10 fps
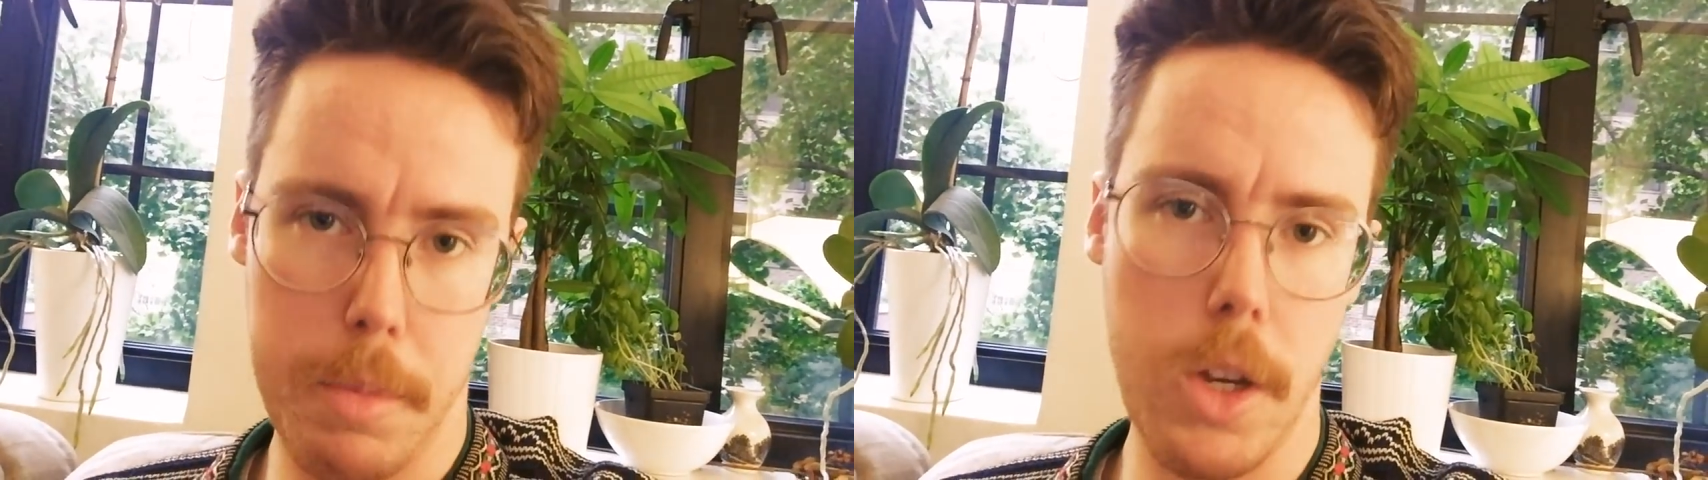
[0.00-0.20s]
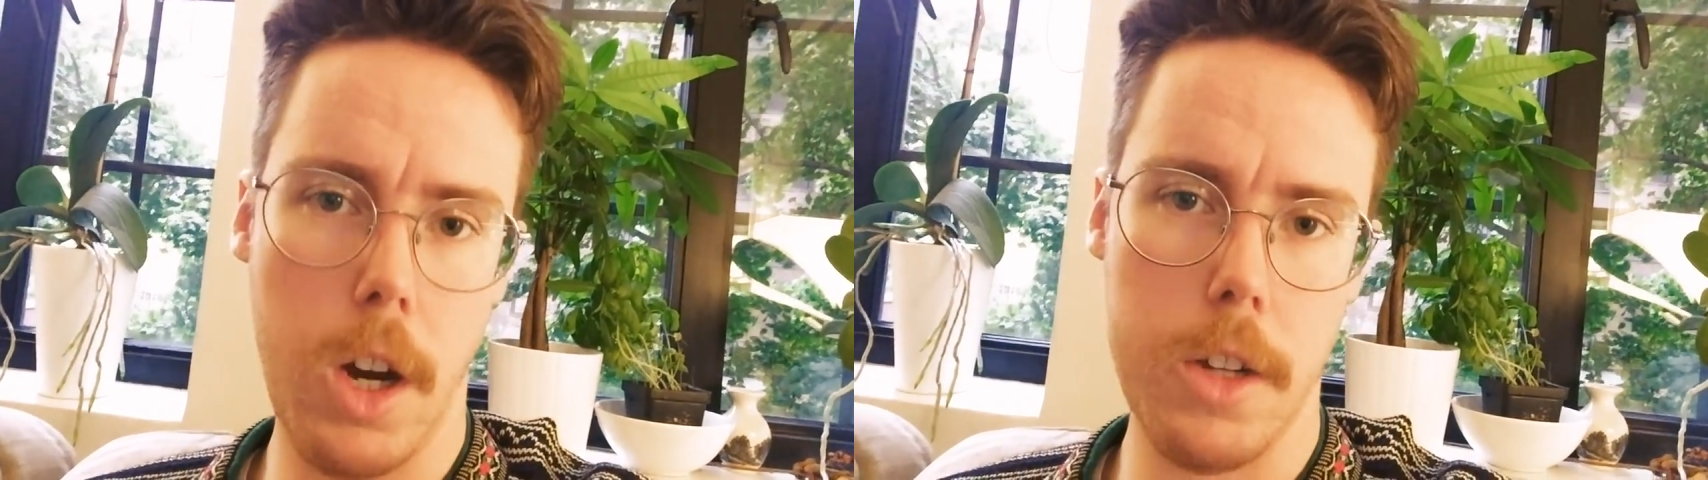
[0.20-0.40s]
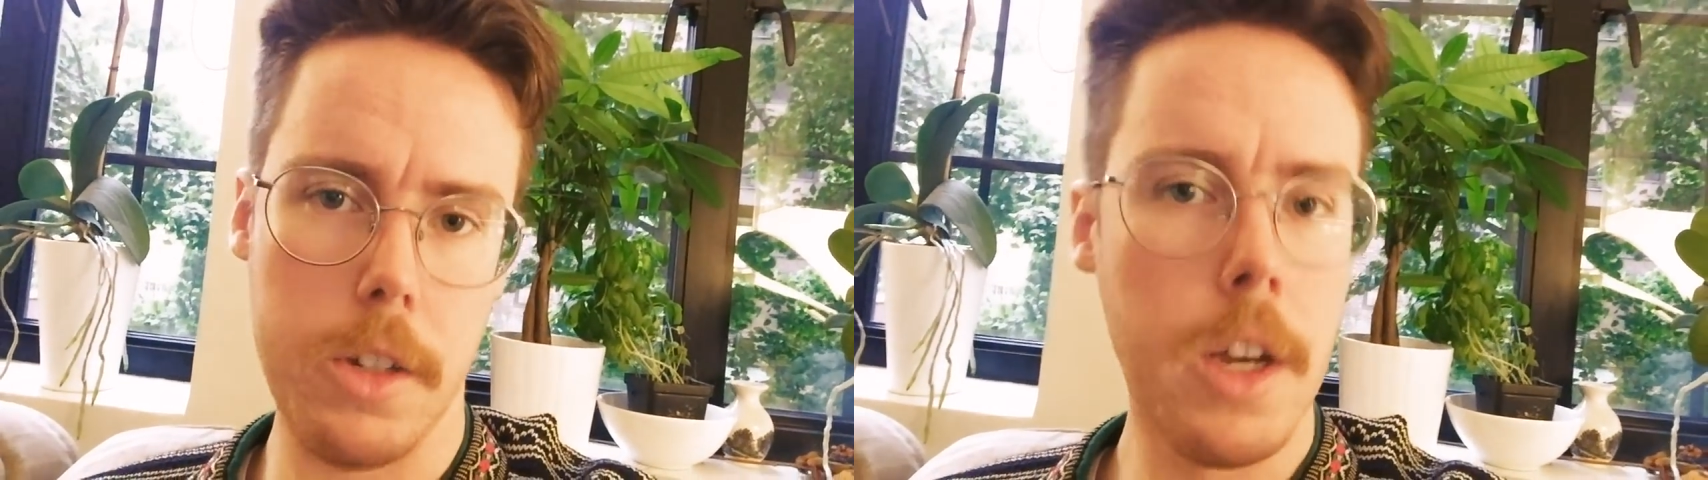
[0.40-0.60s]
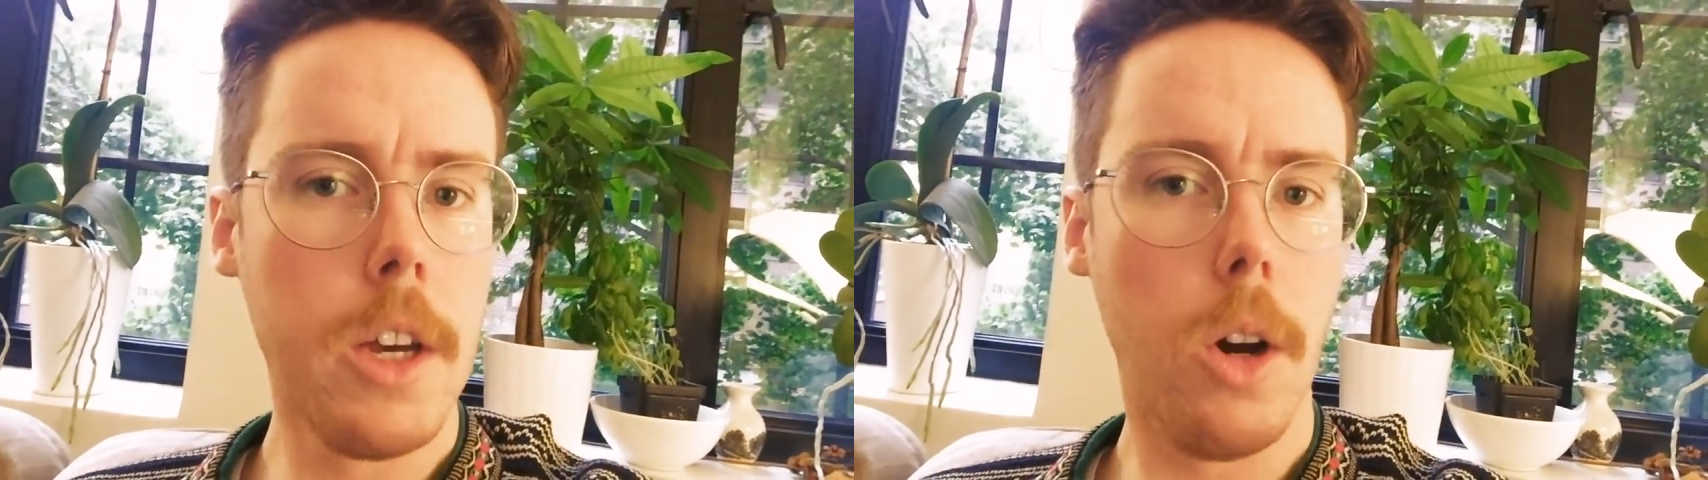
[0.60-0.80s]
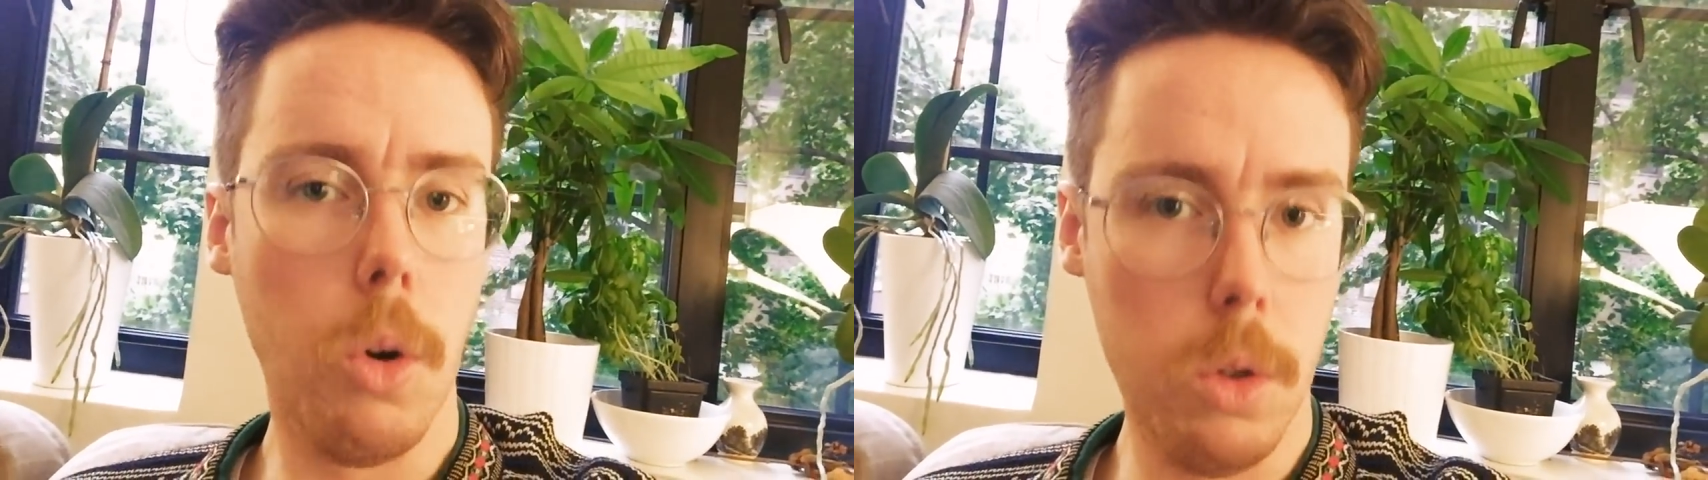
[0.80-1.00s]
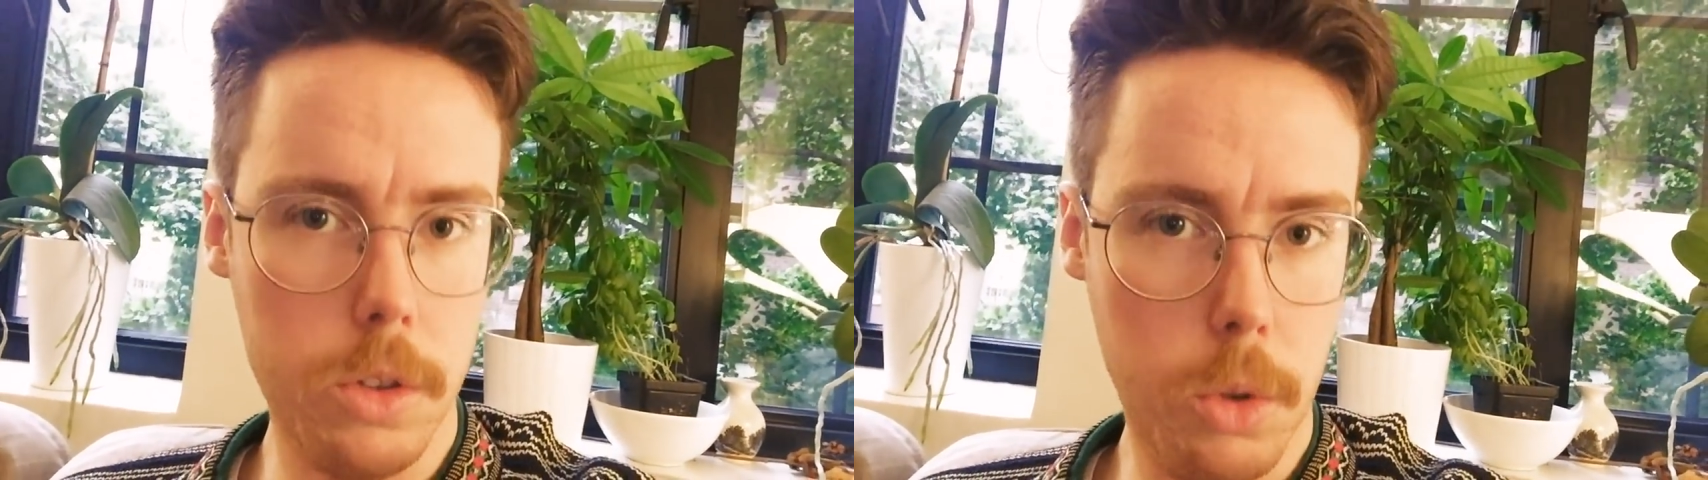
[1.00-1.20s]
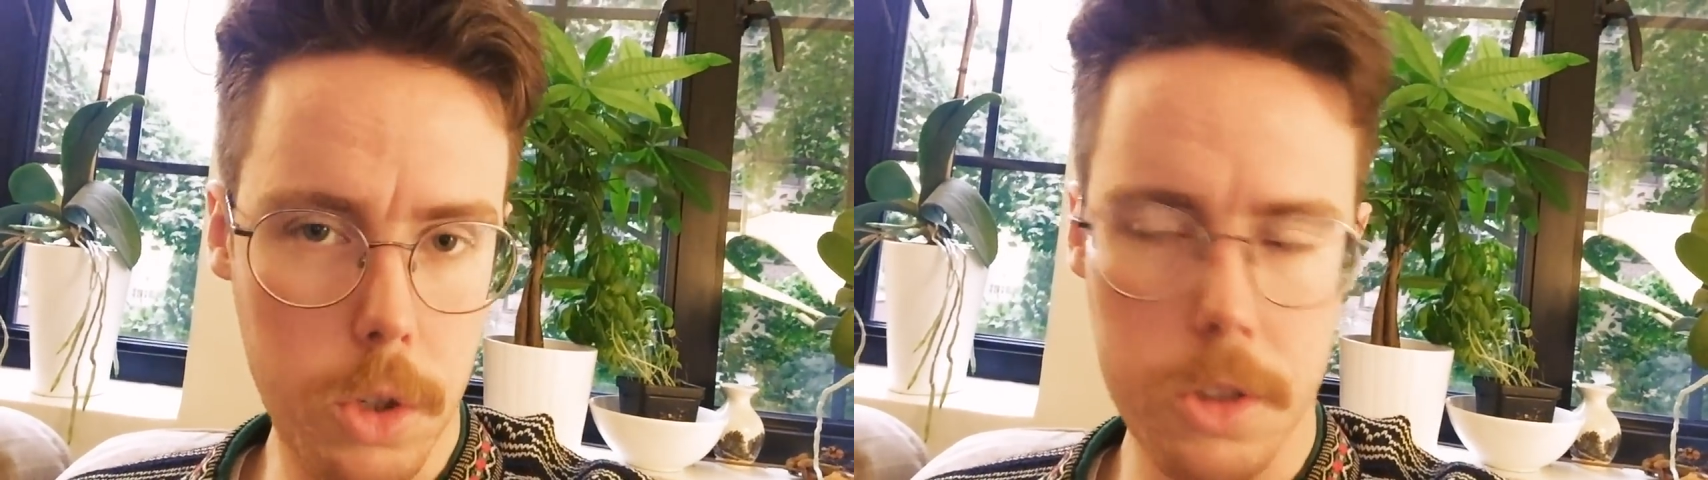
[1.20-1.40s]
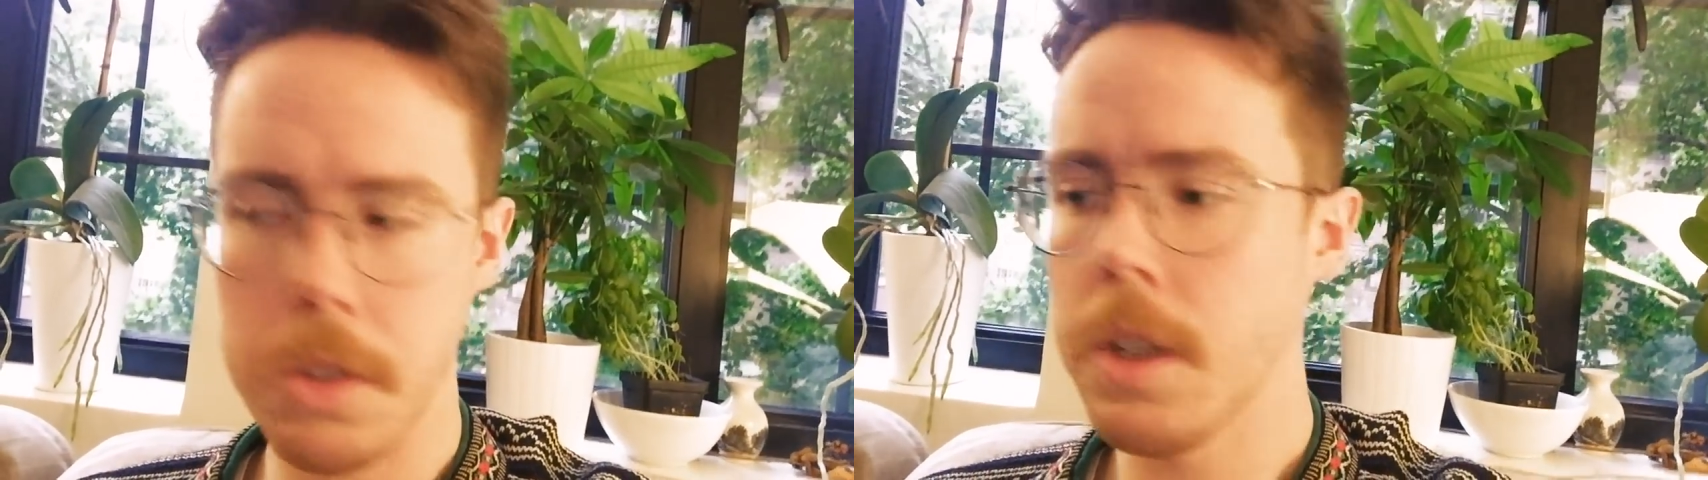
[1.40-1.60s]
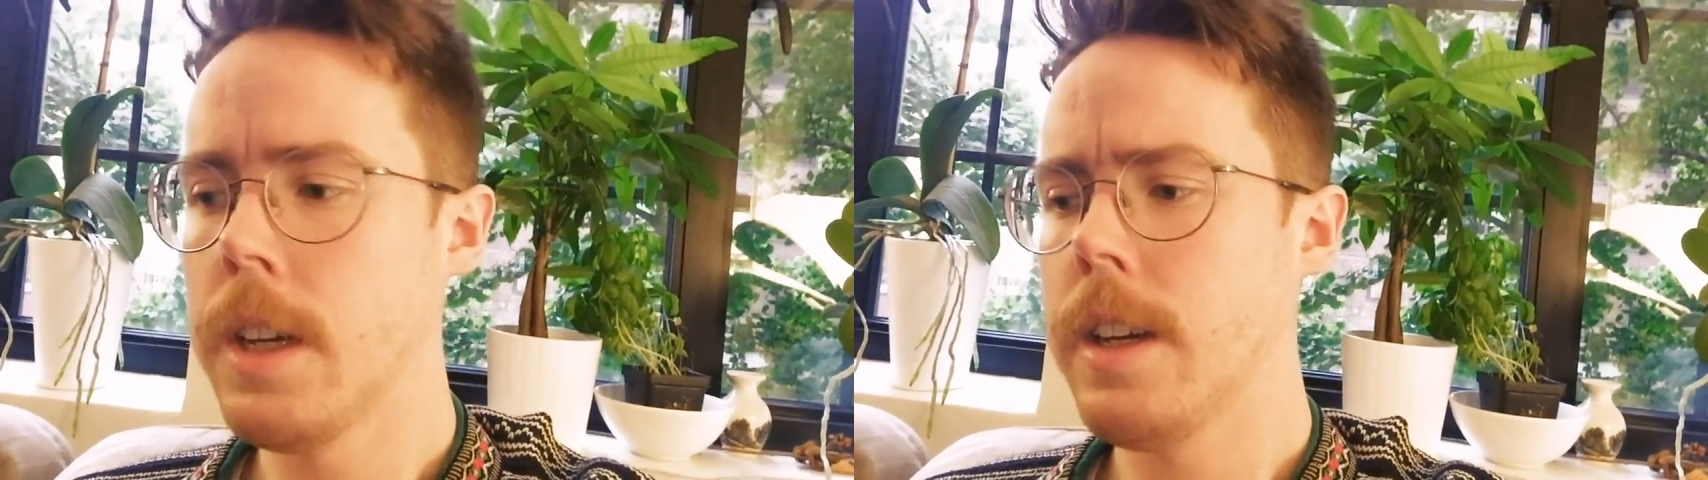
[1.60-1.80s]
beyond Old Norse,